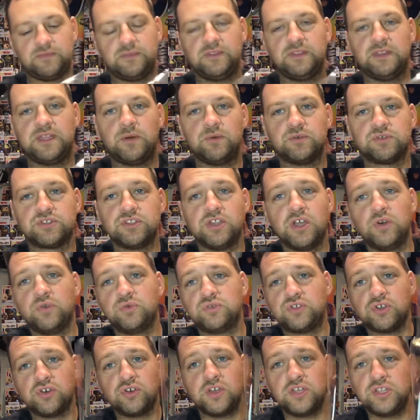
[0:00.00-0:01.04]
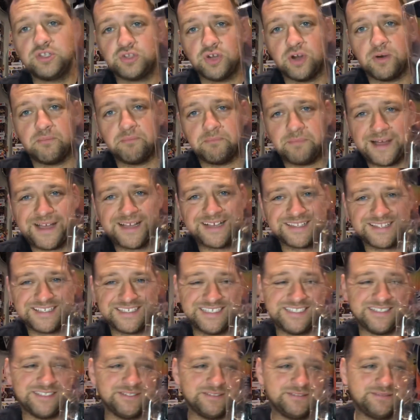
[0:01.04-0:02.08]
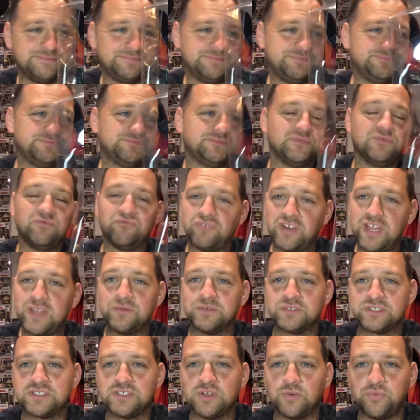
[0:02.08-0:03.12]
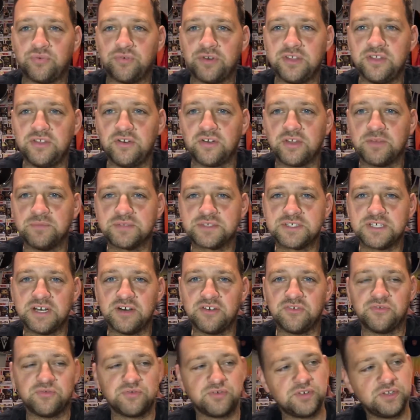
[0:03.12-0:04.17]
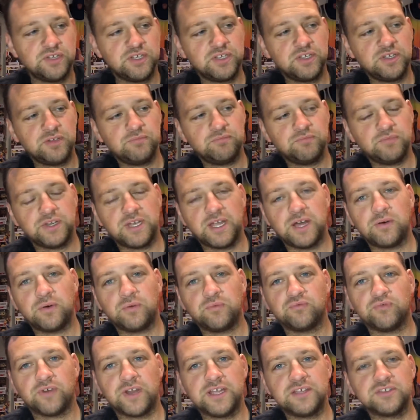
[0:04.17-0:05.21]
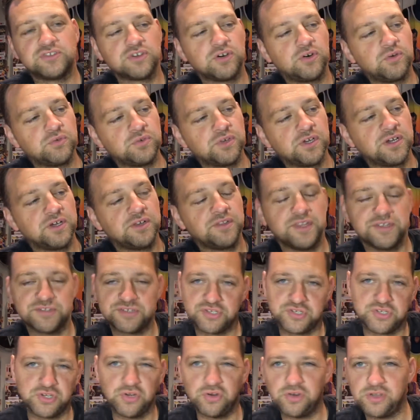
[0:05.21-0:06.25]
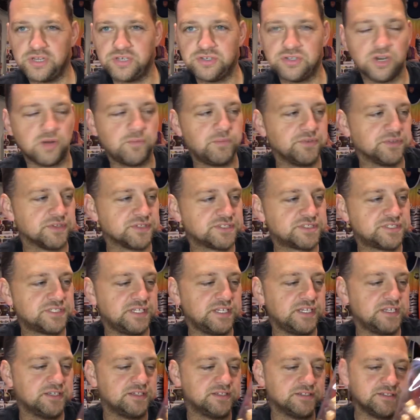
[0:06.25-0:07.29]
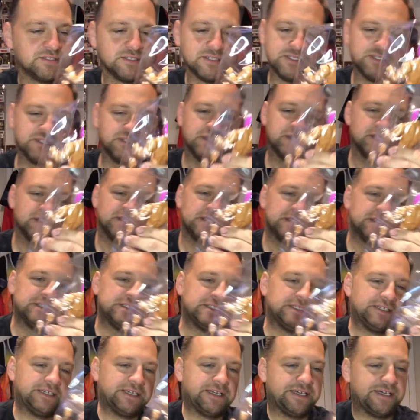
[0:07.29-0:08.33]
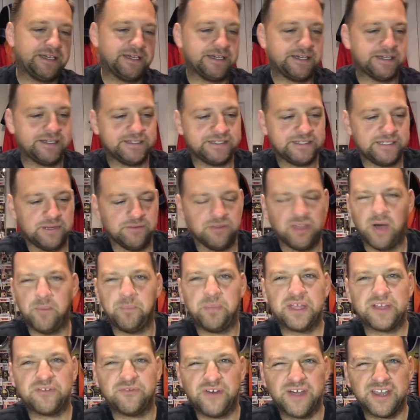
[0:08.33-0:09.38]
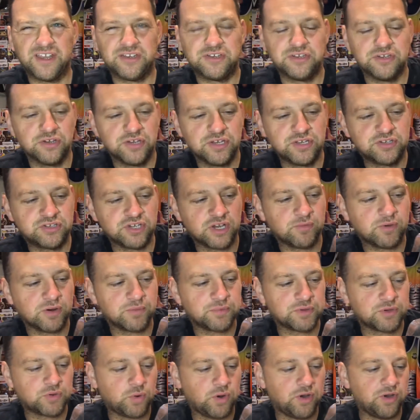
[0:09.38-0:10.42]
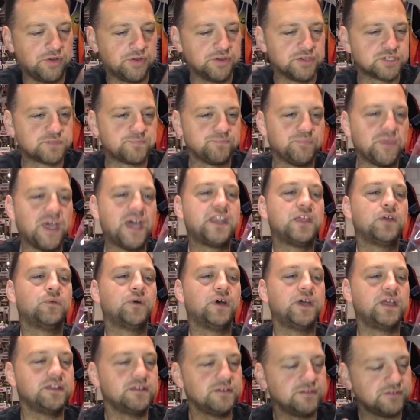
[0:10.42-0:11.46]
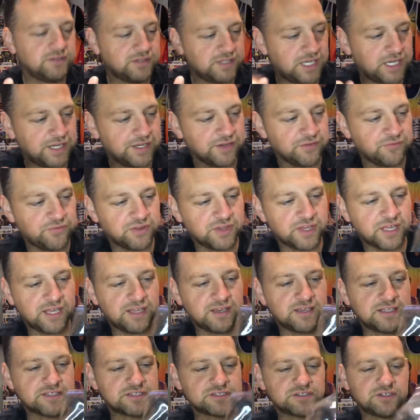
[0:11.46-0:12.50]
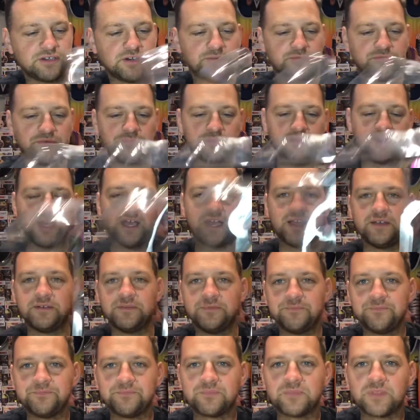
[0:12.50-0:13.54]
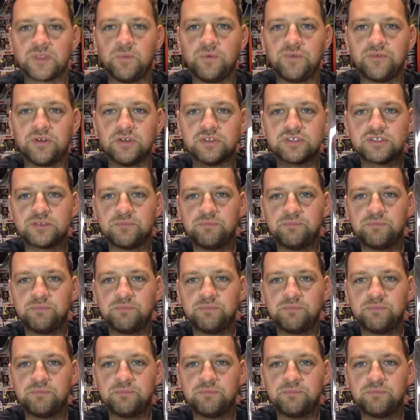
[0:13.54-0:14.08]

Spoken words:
There was no Dirty Dom back then. Rey was still pretty young himself. Now Rey's older, there's a Dirty Dom in the scene. Yeah, I'm not a big fan of Dirty Dom, I'll be quite honest. Anyway, enough of that, let's go on from that. We've got some